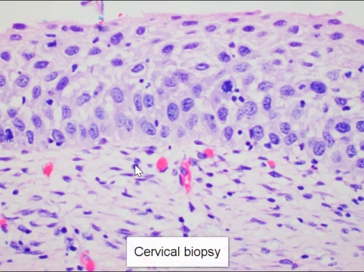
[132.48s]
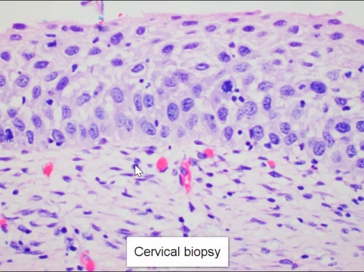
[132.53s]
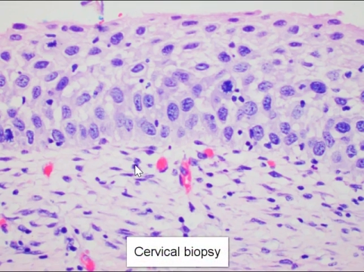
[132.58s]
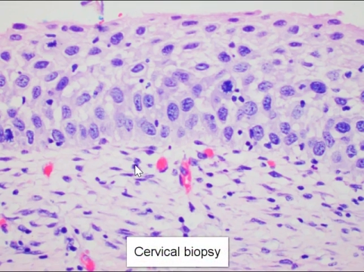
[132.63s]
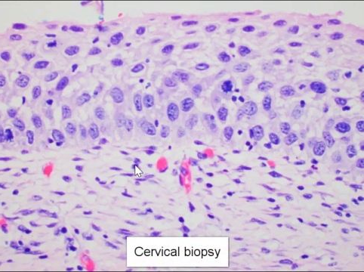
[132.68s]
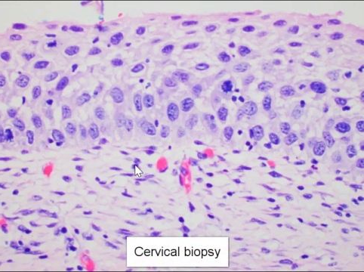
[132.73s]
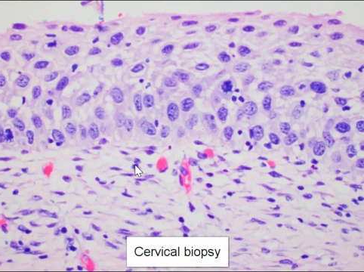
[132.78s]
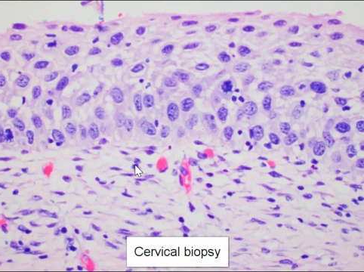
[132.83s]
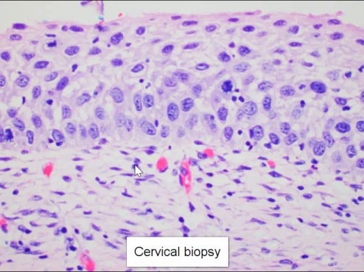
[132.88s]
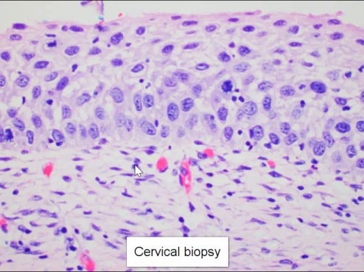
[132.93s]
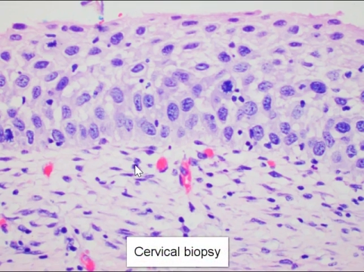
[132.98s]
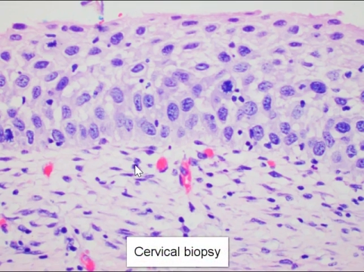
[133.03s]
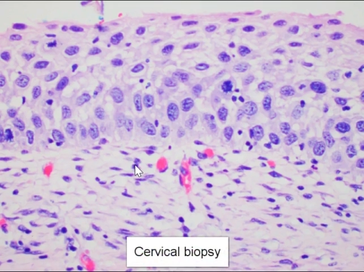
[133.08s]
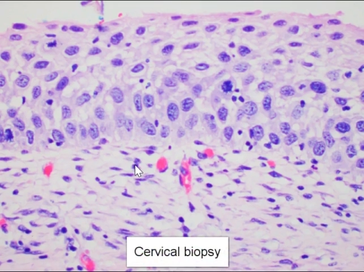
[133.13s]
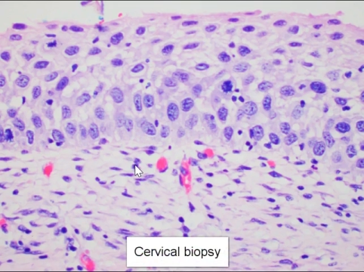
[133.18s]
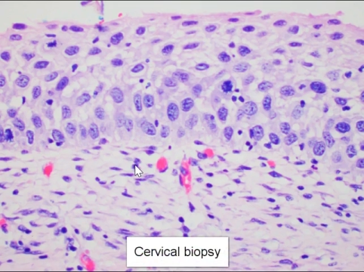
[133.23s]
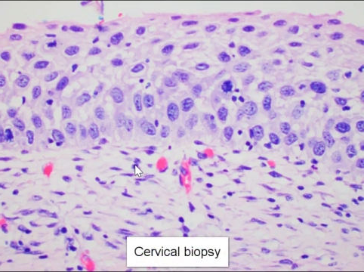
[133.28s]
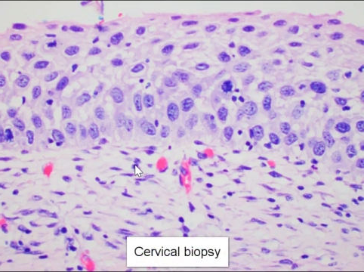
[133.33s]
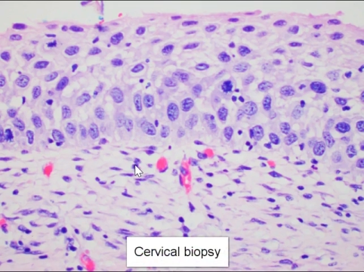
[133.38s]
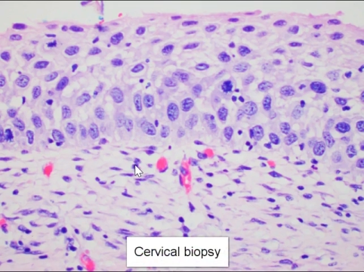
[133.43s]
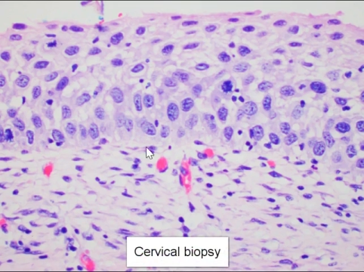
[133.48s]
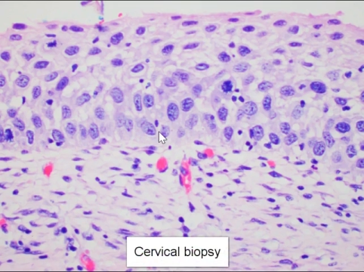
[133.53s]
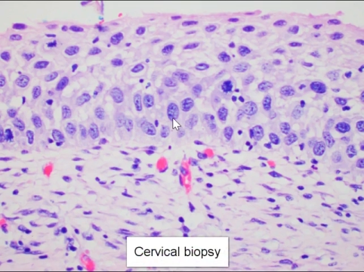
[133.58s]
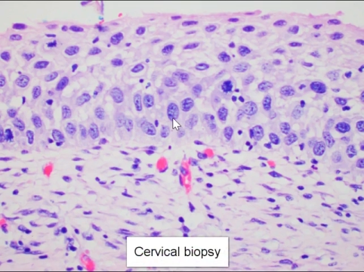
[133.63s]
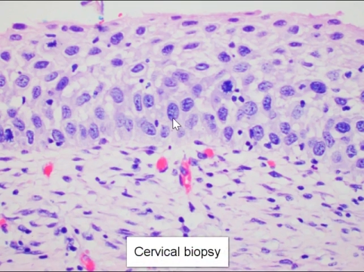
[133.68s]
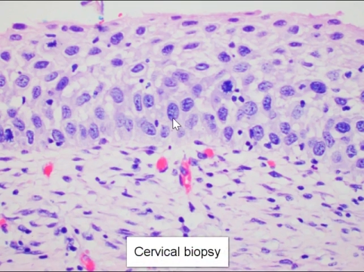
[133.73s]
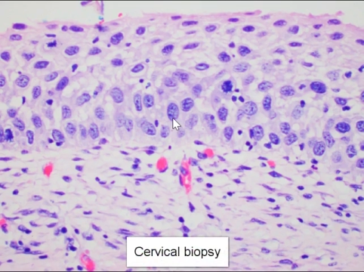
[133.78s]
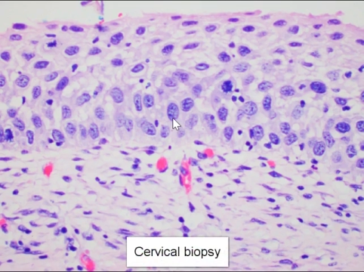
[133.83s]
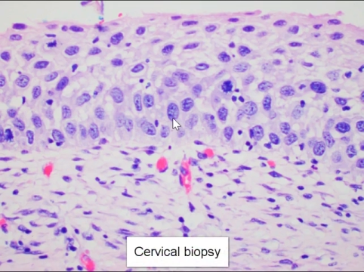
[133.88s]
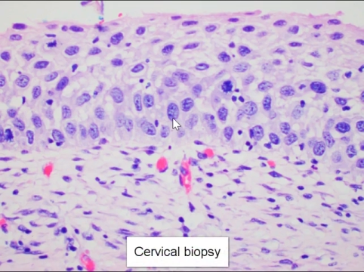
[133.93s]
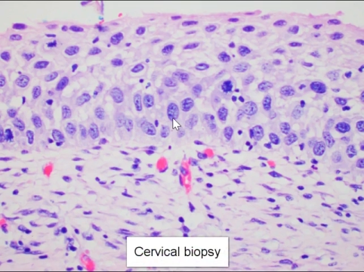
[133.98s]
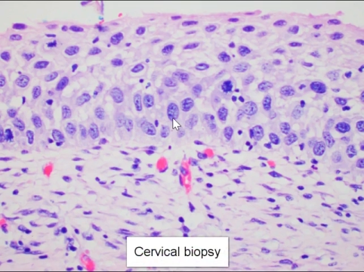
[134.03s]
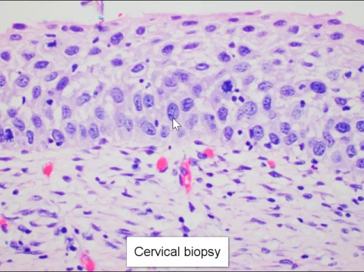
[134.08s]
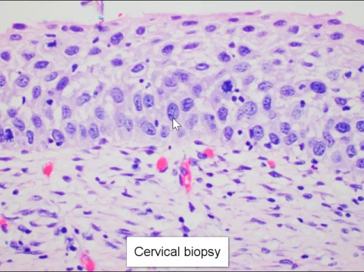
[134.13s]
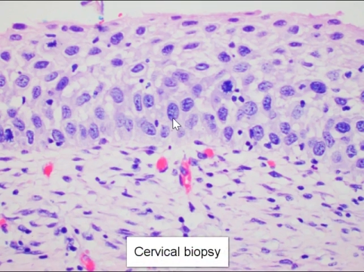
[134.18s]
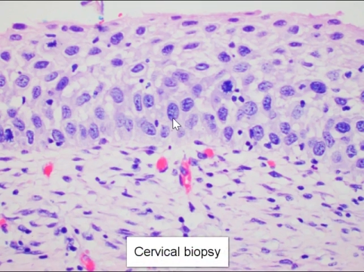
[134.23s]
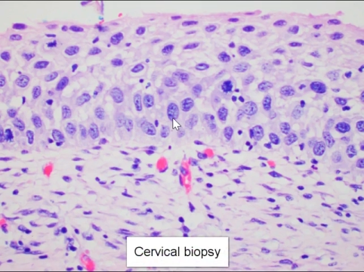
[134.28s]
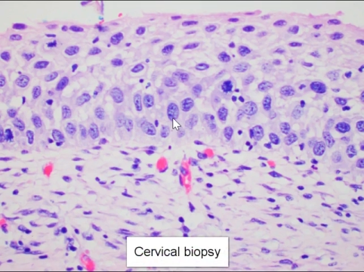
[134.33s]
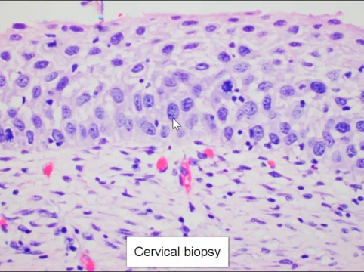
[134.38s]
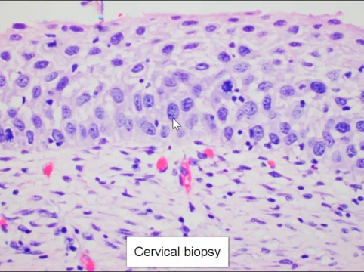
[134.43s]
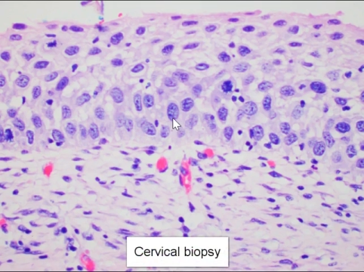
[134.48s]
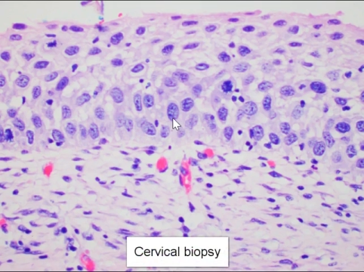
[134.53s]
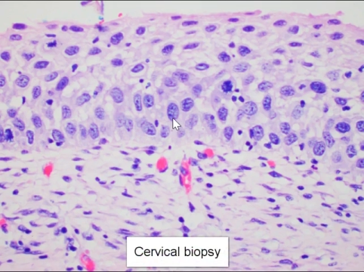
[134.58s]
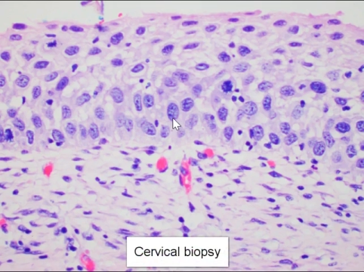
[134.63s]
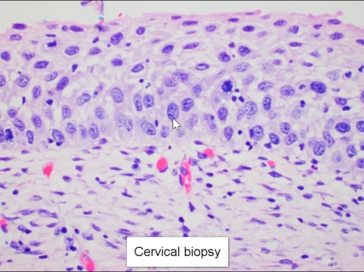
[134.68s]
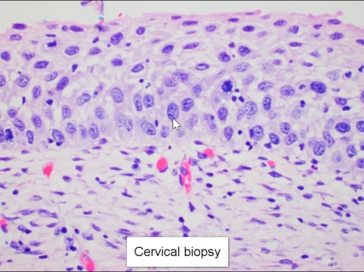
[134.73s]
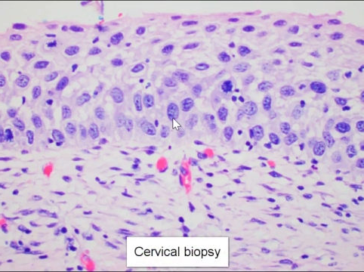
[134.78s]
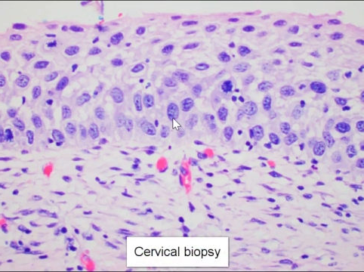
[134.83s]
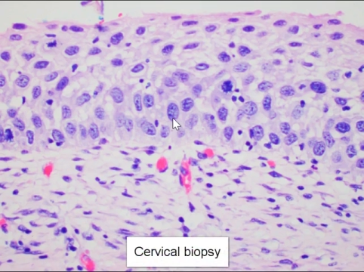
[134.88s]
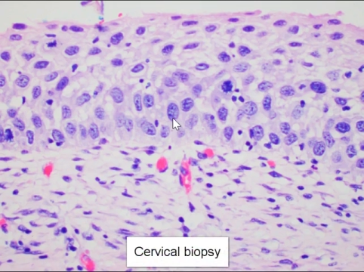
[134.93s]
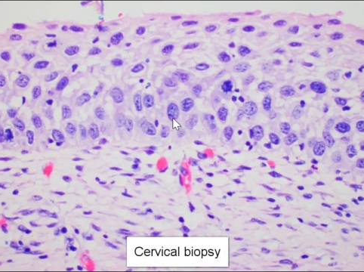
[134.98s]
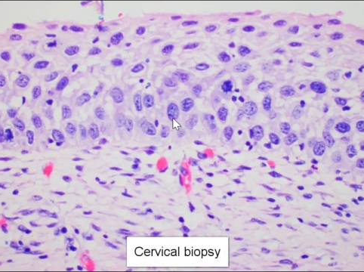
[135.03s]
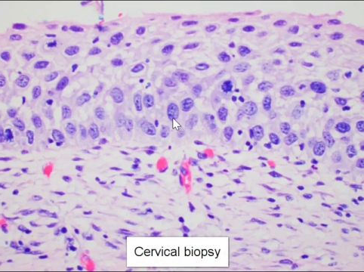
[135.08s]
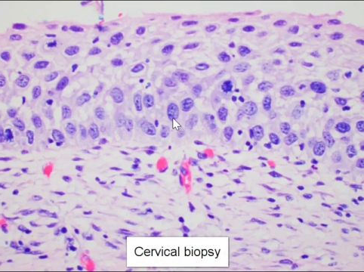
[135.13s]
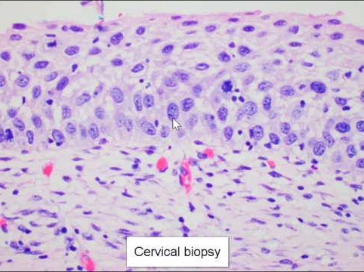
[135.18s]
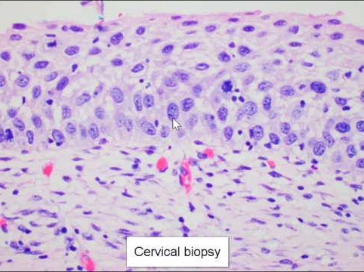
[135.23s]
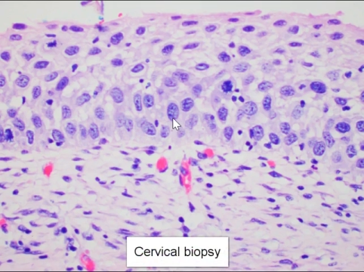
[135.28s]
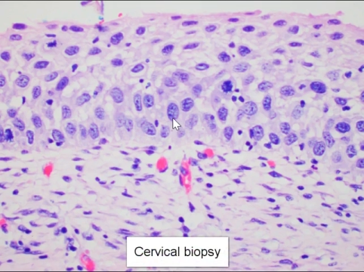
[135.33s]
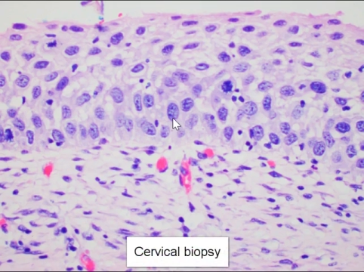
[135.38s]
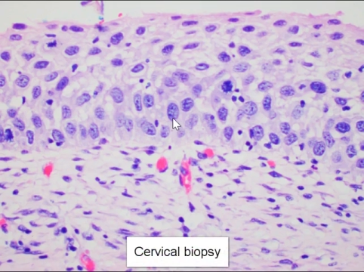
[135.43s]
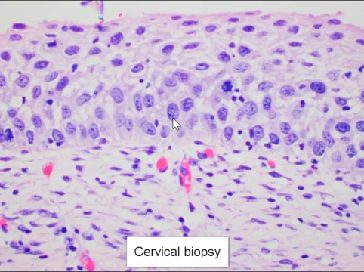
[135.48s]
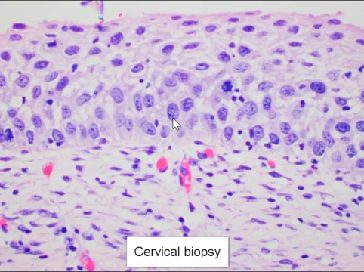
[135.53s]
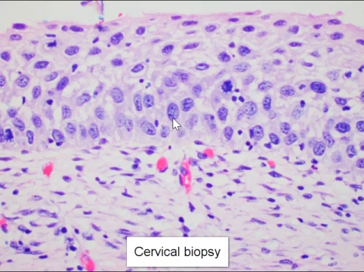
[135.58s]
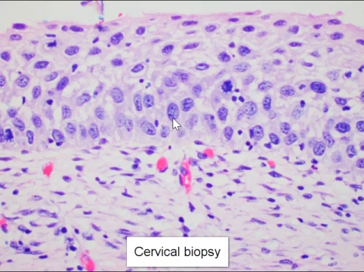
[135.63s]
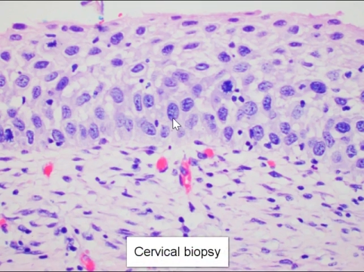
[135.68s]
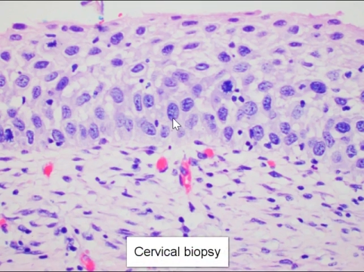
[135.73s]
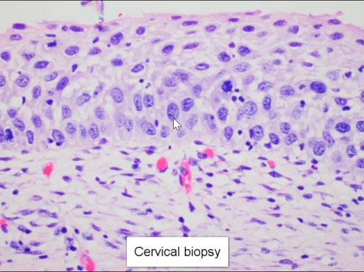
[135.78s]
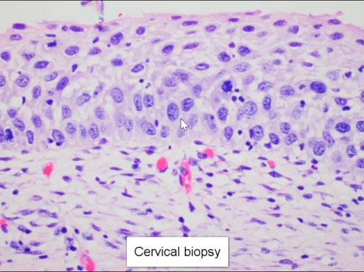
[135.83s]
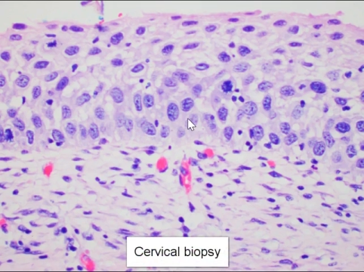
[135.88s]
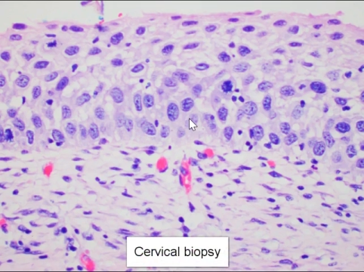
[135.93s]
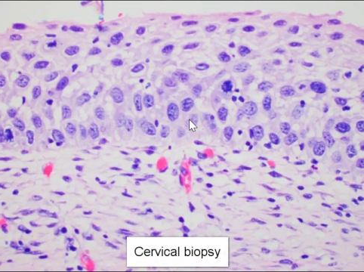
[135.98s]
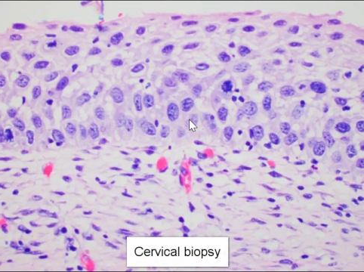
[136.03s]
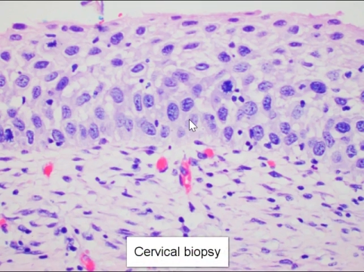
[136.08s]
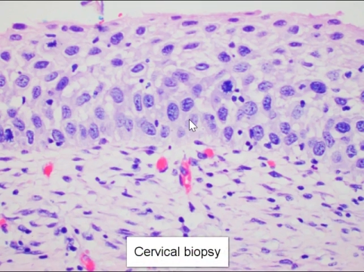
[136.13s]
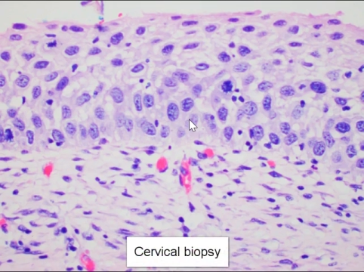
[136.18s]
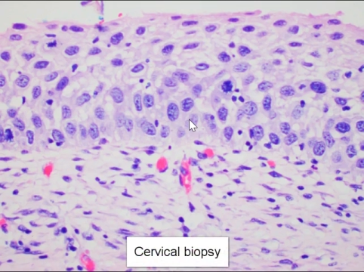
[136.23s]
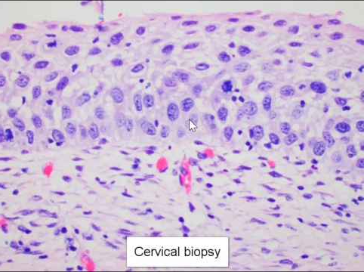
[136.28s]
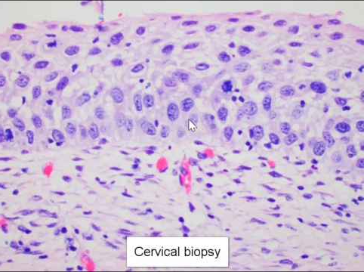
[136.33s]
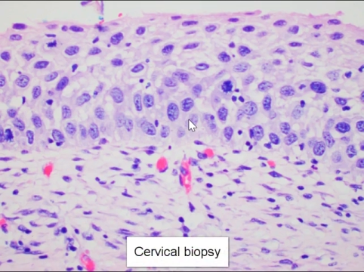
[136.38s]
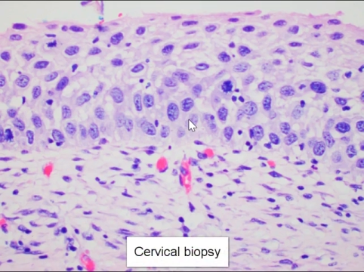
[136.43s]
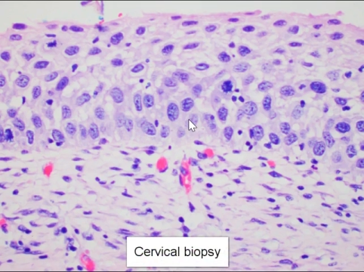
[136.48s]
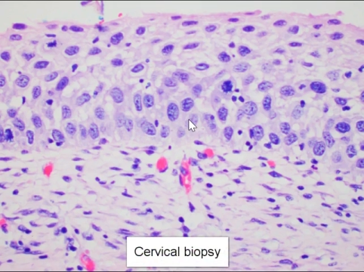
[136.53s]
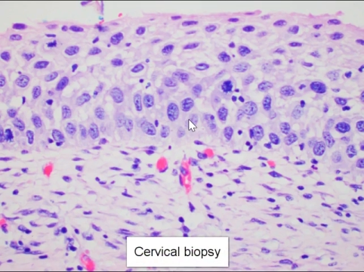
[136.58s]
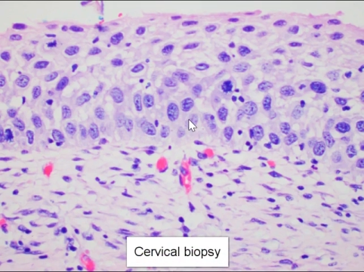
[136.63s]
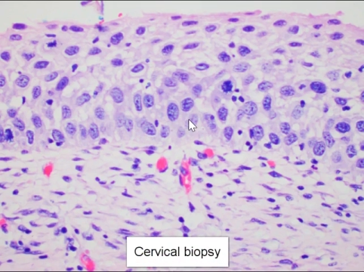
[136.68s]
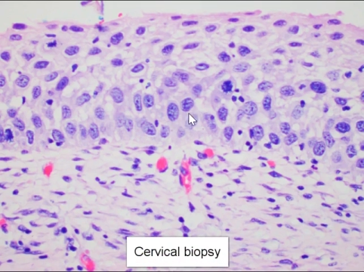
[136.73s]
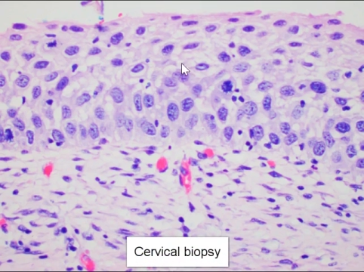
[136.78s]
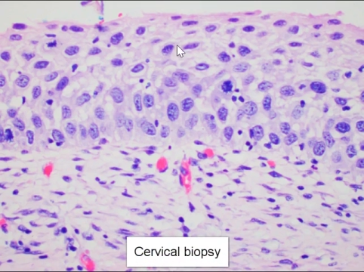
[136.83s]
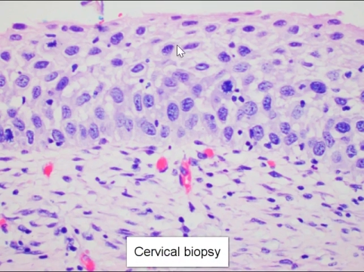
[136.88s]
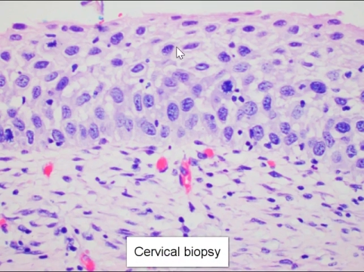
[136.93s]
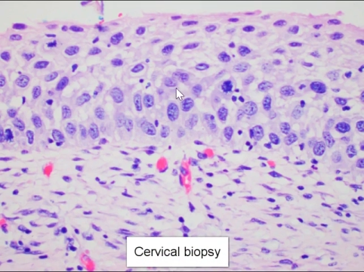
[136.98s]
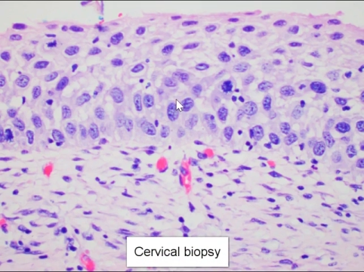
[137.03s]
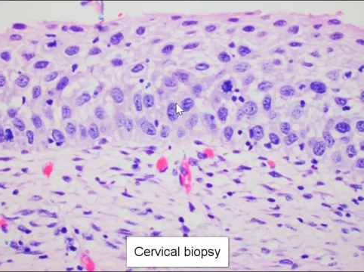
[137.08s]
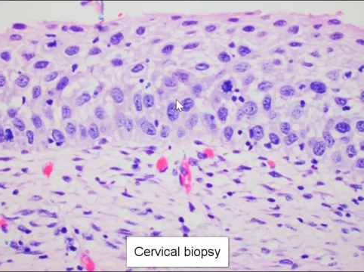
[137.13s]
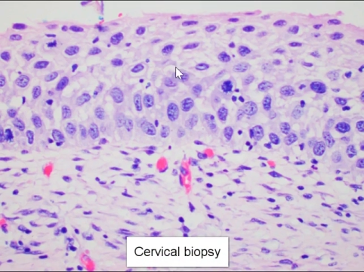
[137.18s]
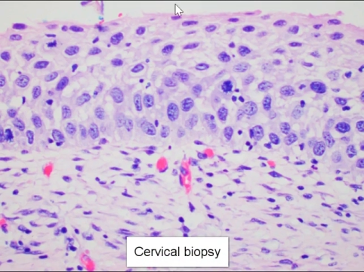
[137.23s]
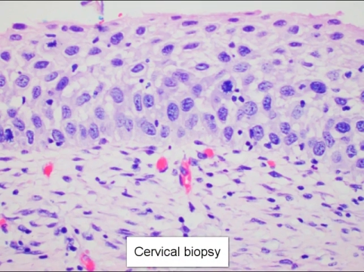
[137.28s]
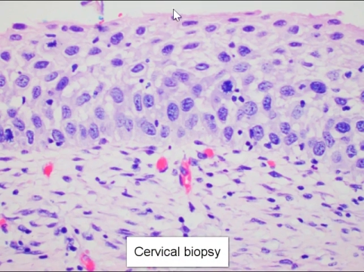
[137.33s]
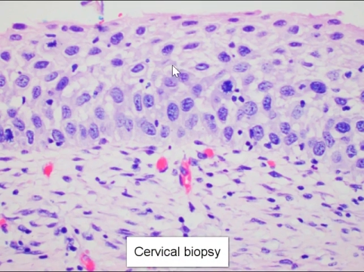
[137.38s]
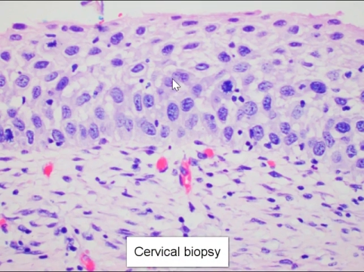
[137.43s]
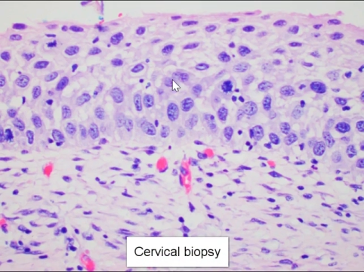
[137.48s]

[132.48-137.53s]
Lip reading: Nobody's mouth can be seen.